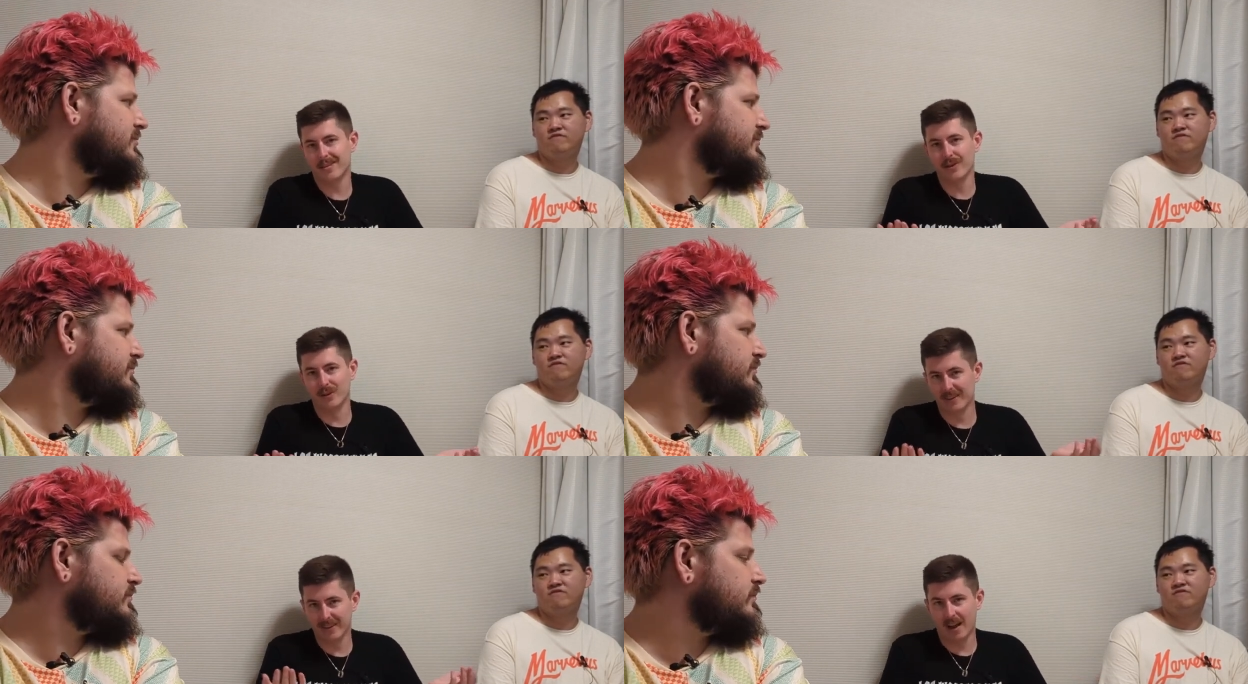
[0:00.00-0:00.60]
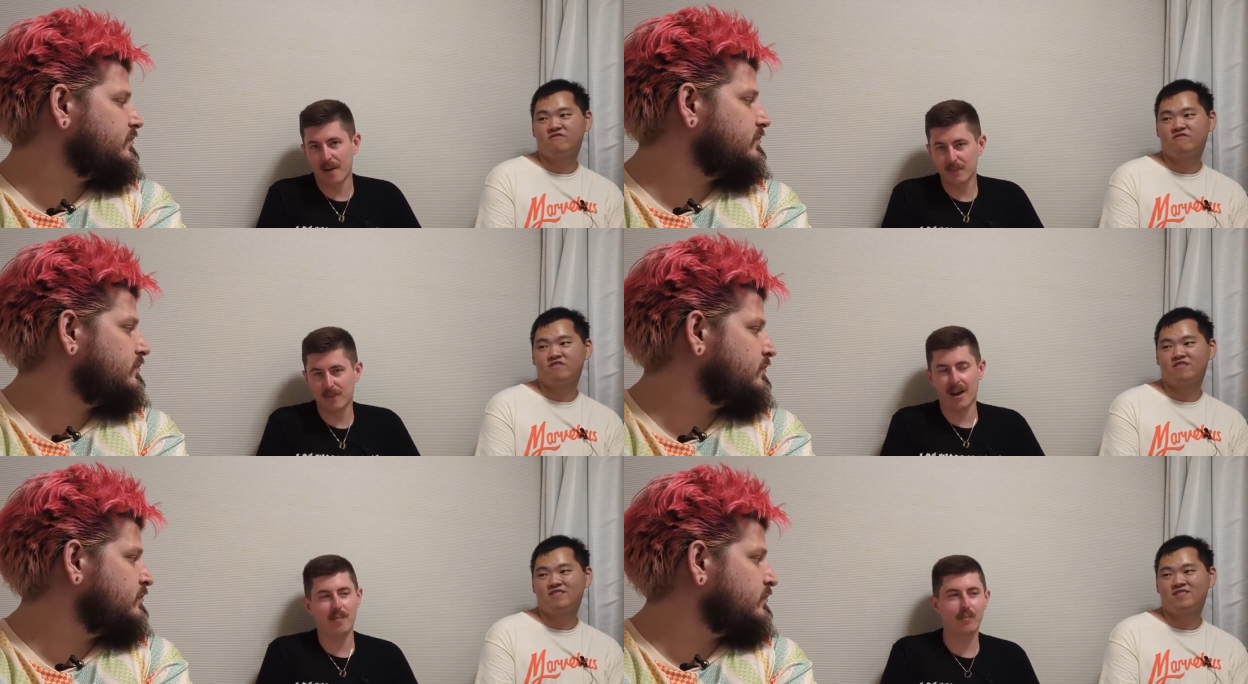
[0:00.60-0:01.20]
Speaker 1: look,
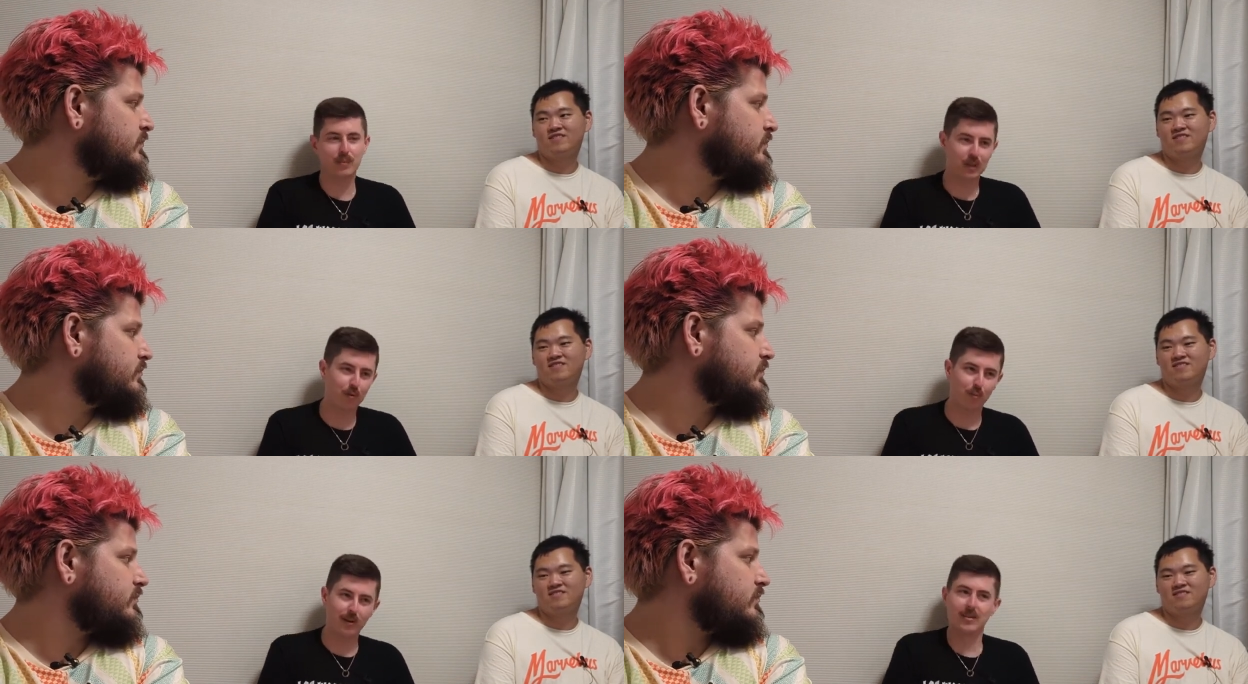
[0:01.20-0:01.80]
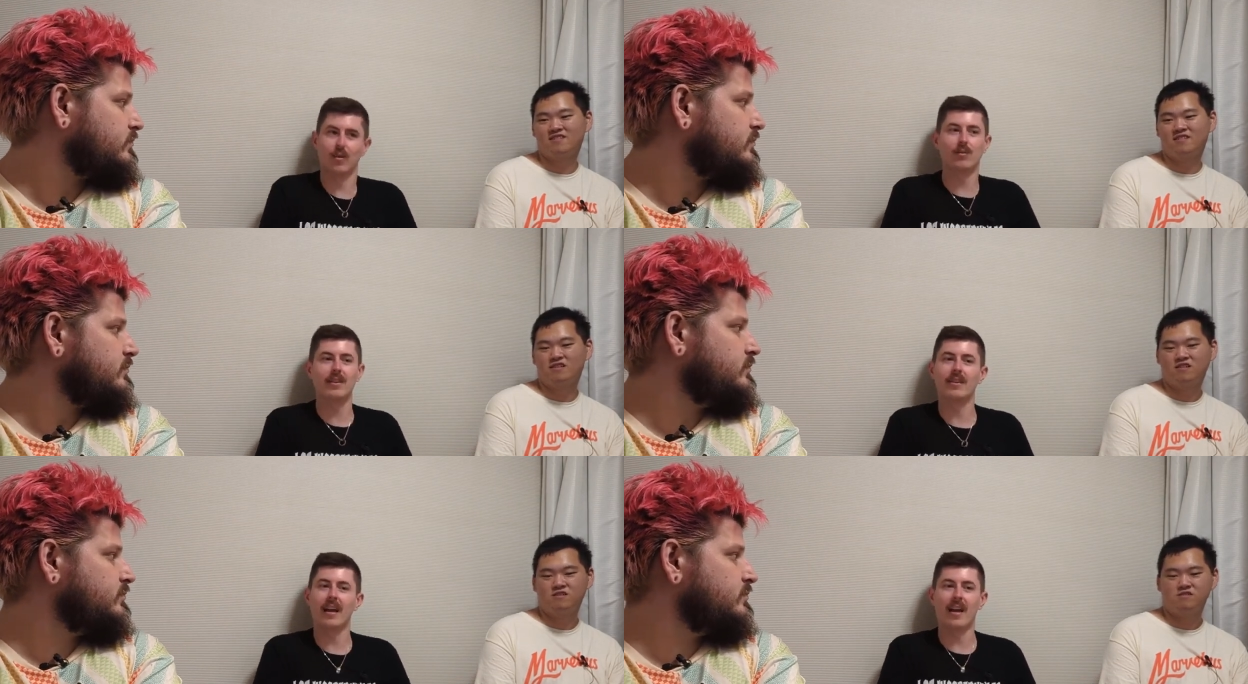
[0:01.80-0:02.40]
I'm I'm still pretty
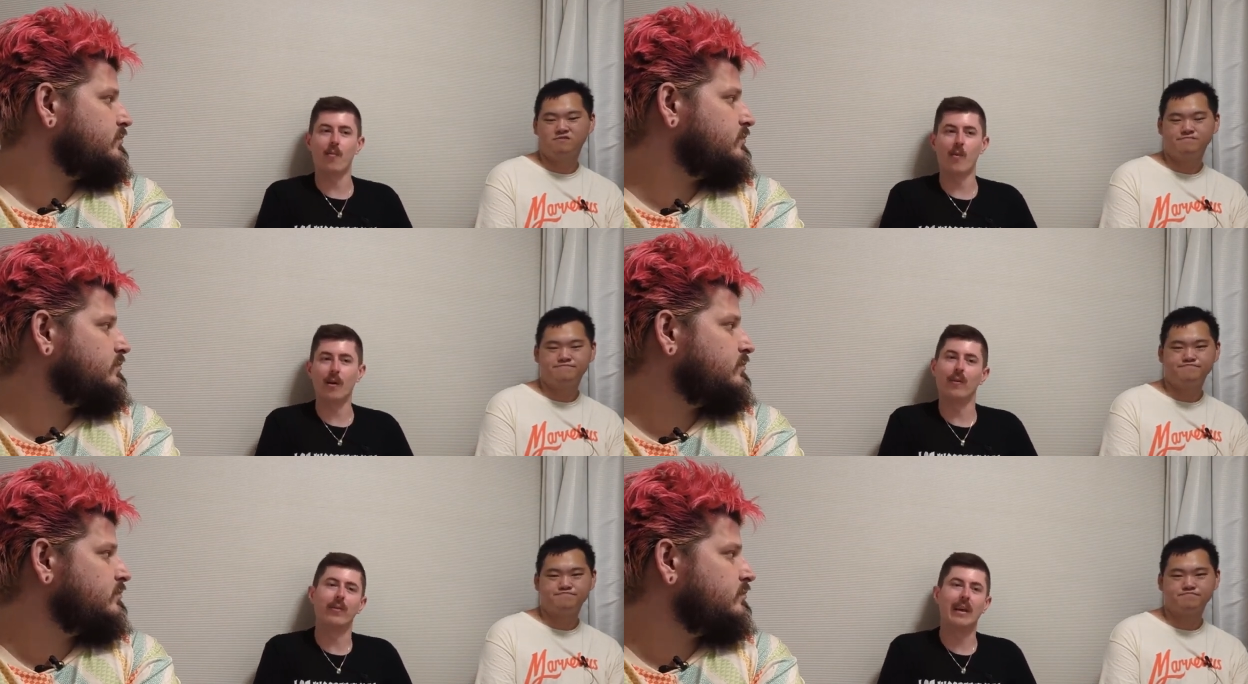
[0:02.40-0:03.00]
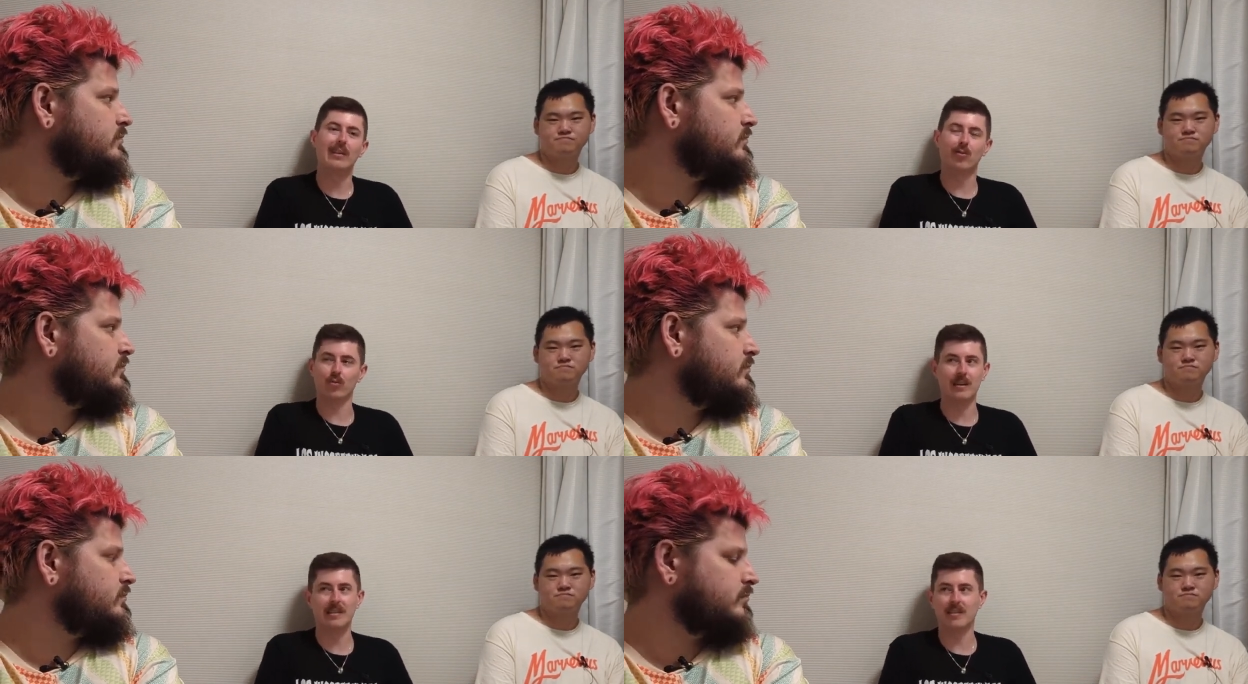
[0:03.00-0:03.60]
salty at how well they
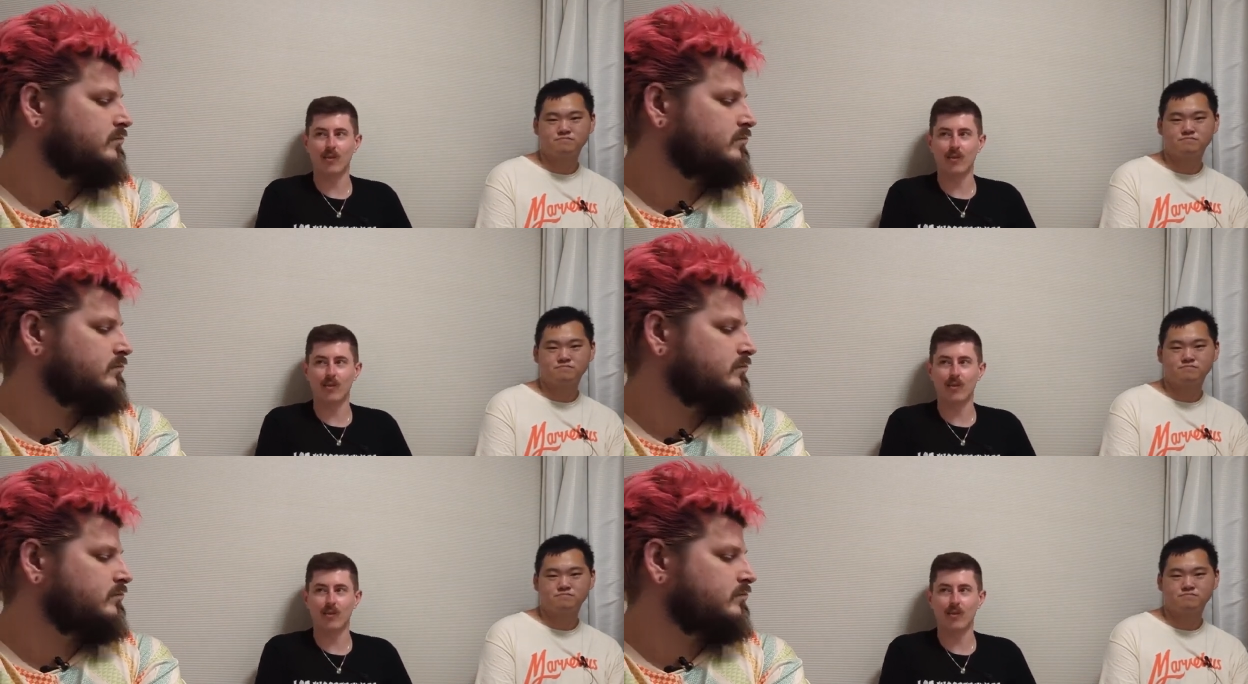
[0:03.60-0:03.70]
treat